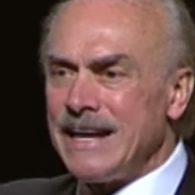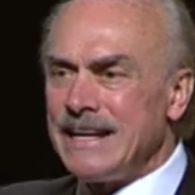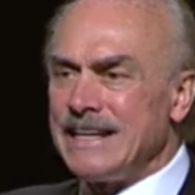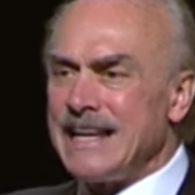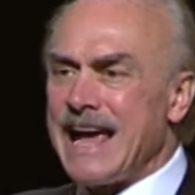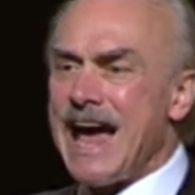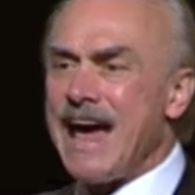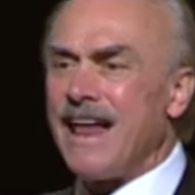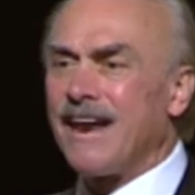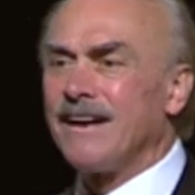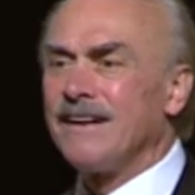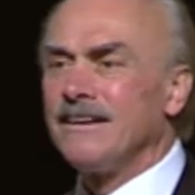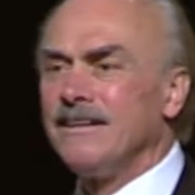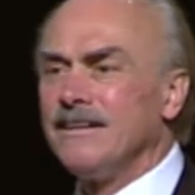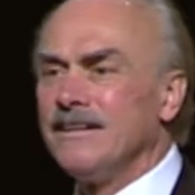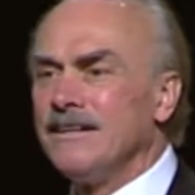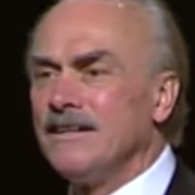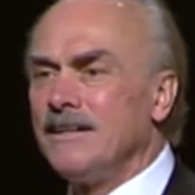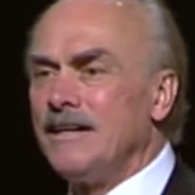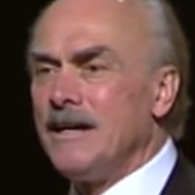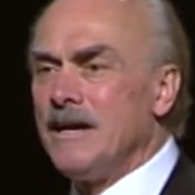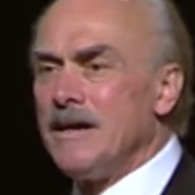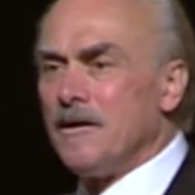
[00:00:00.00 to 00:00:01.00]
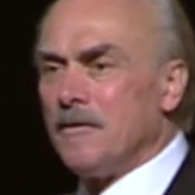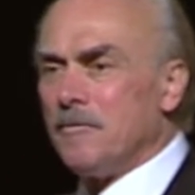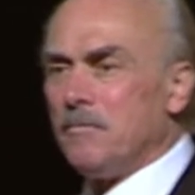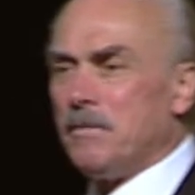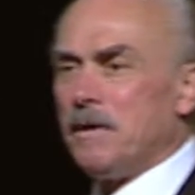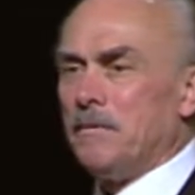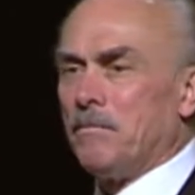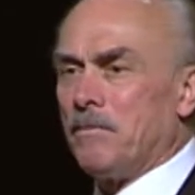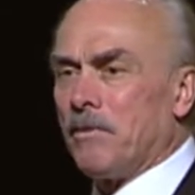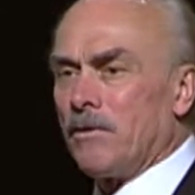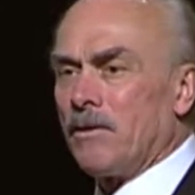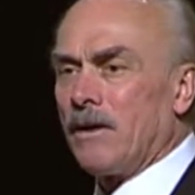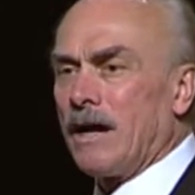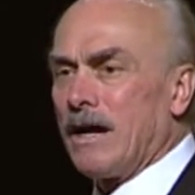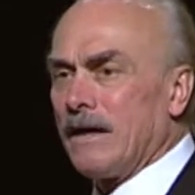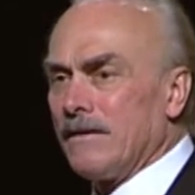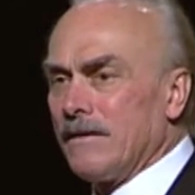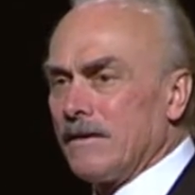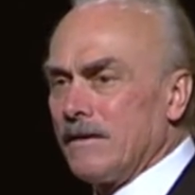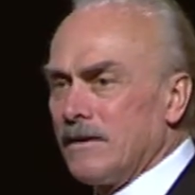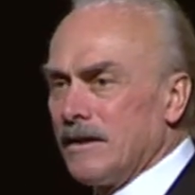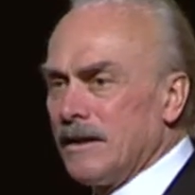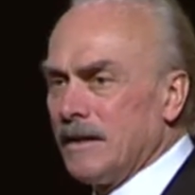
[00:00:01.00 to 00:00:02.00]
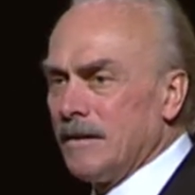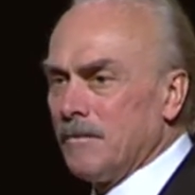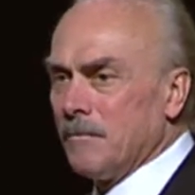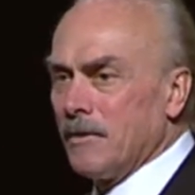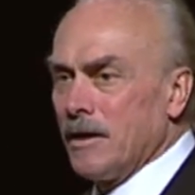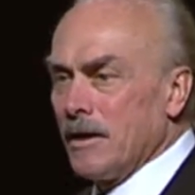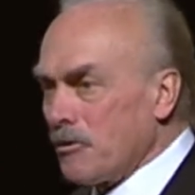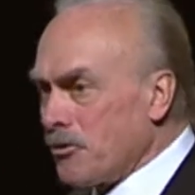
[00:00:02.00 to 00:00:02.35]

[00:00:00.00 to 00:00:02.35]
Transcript: talented people on the team.